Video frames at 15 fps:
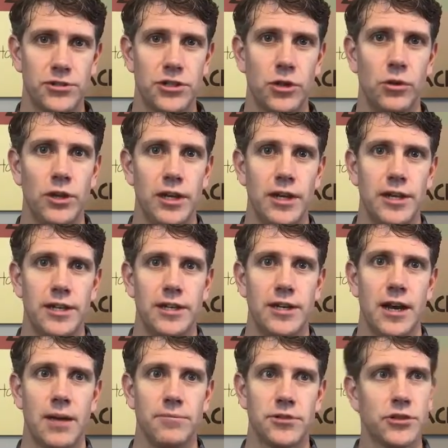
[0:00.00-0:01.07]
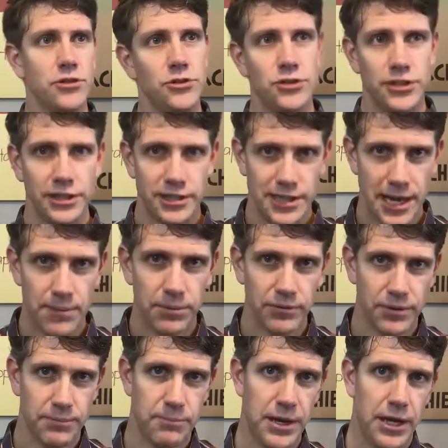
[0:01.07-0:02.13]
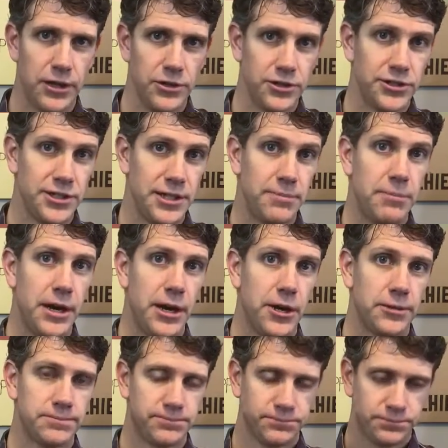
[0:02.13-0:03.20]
So I'm just going to use the example of a bear. You see a bear,